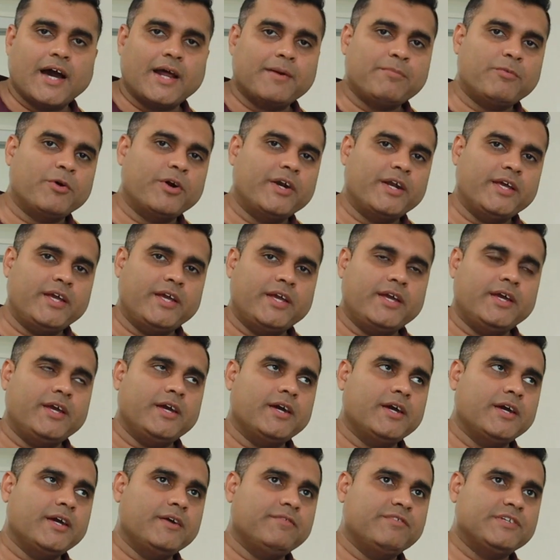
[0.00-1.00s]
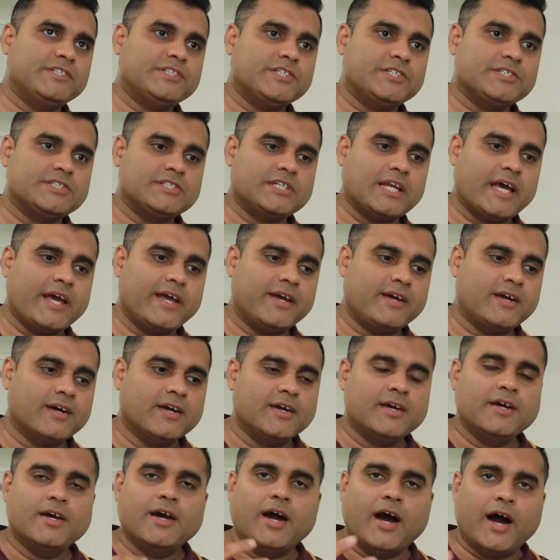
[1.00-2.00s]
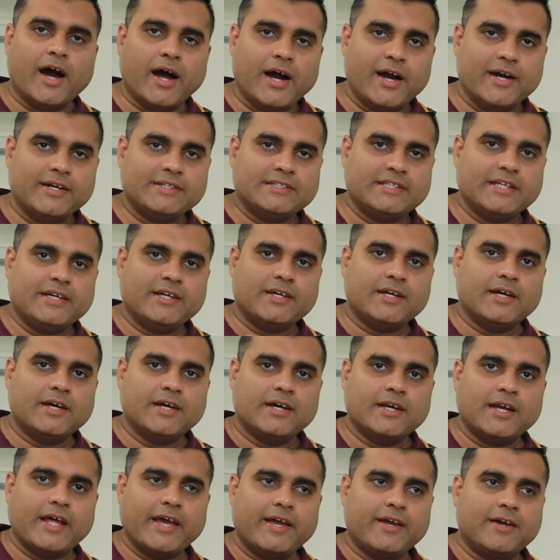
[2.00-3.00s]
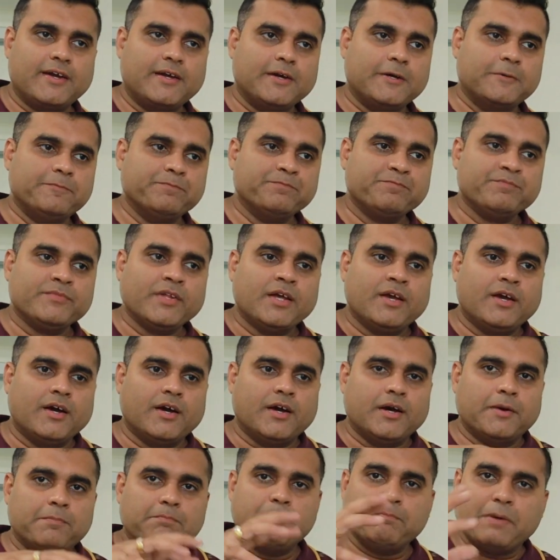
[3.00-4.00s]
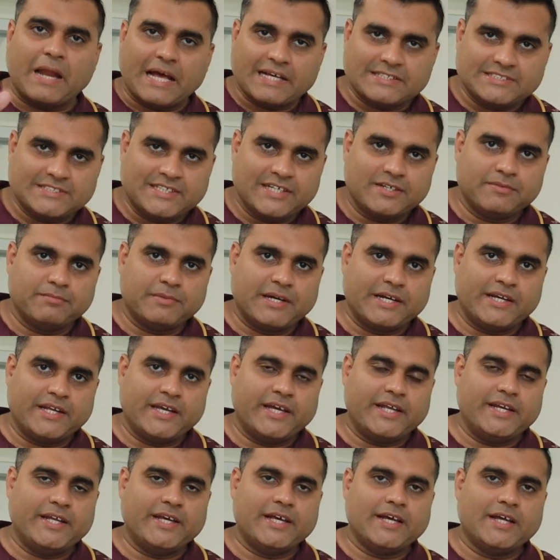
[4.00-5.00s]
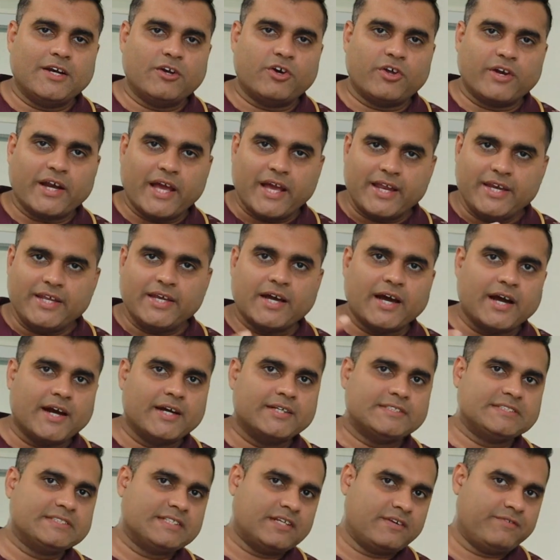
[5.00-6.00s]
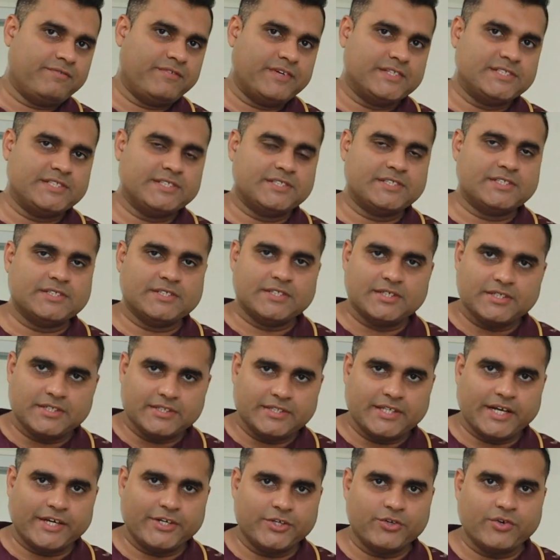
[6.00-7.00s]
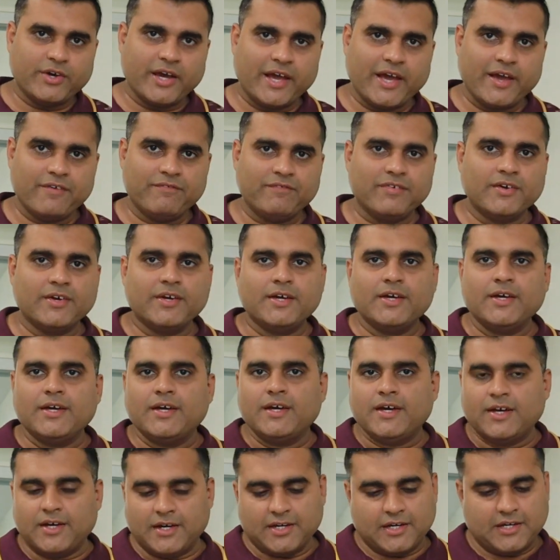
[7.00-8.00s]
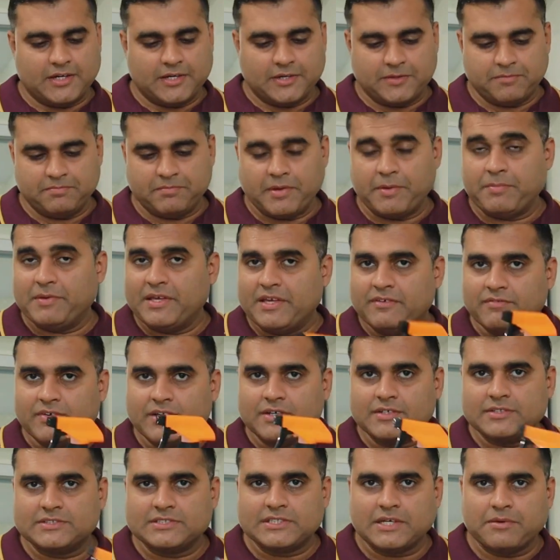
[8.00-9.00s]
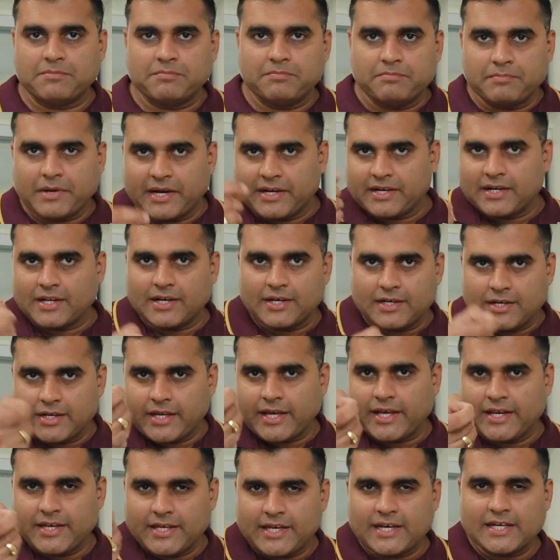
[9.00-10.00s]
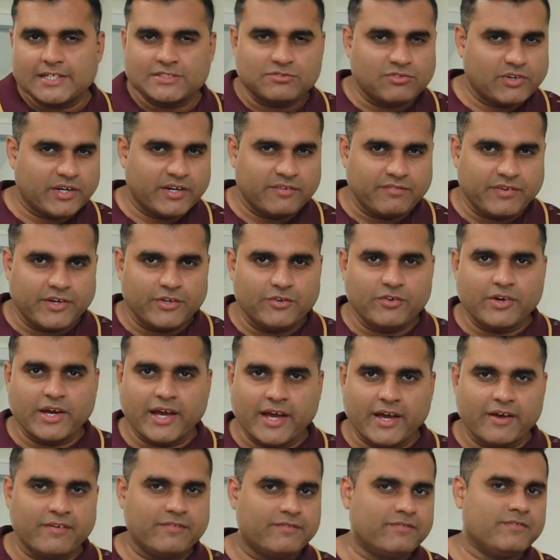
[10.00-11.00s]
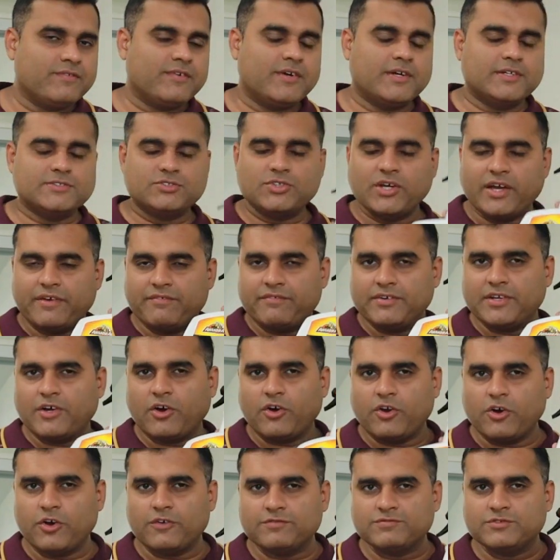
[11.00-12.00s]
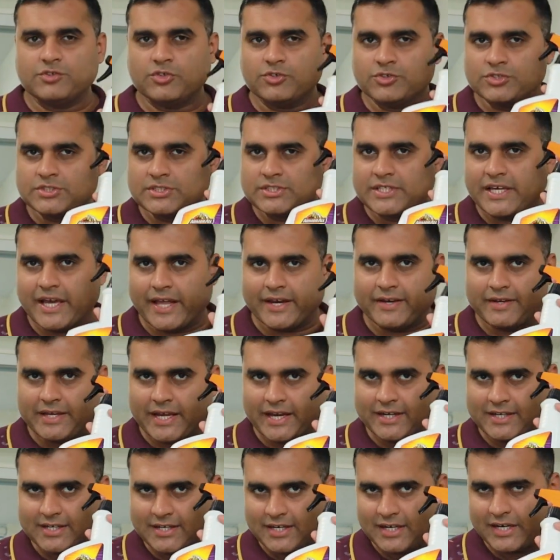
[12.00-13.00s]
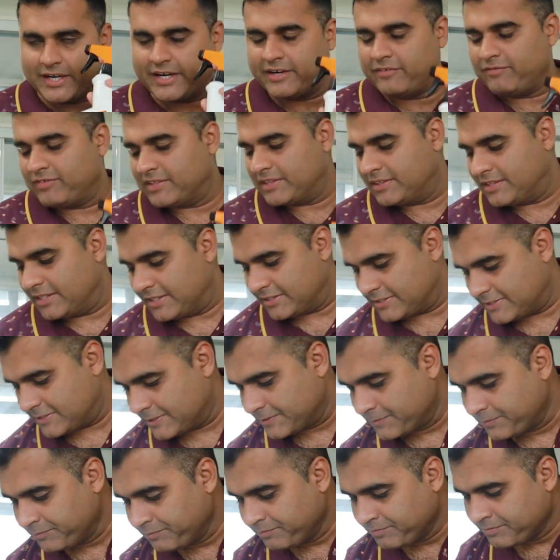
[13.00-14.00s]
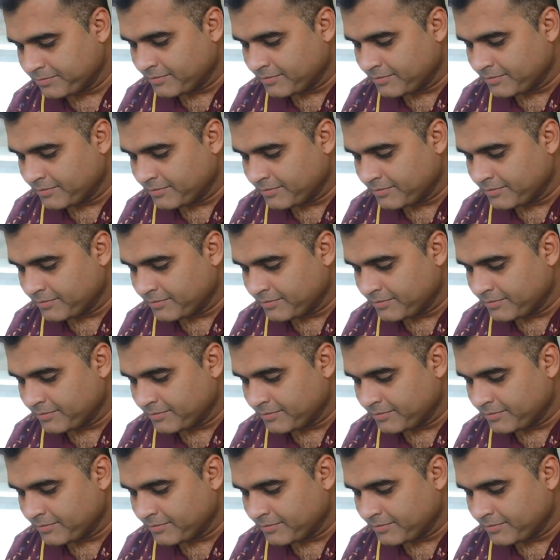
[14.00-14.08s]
car body, which is like hard thing, like plastic material or any hard surface that you have. Maybe even some metal areas, whatever you have. So all of those can get cleaned with this.